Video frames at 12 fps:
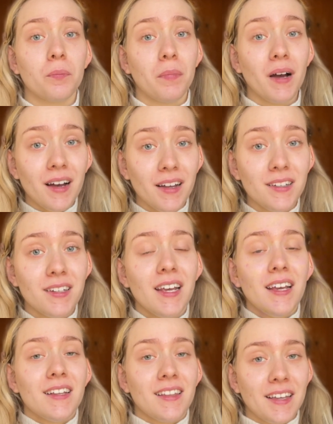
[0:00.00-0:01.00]
But
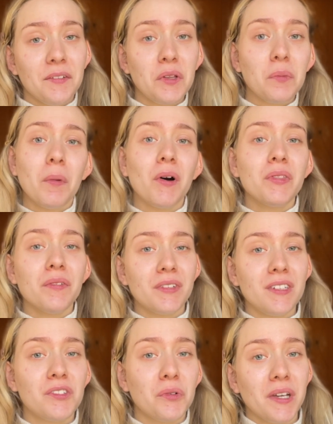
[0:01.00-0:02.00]
the thing with both of
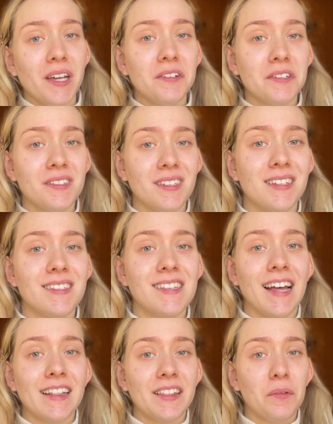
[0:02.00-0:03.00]
these creators is
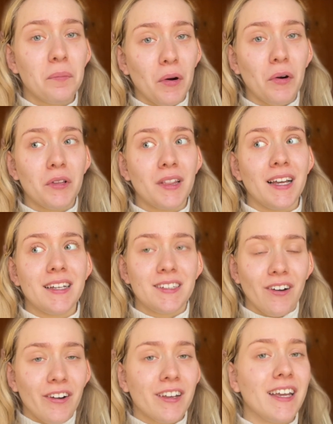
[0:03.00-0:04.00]
that they're both like
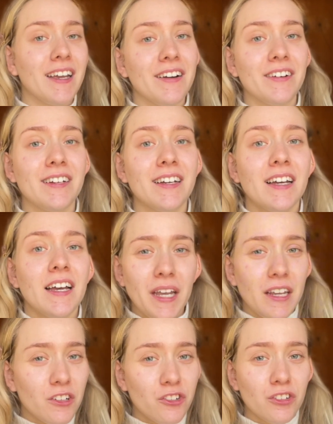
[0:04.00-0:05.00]
dark-haired
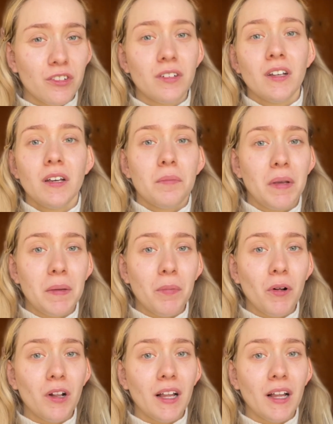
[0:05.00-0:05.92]
Asian people,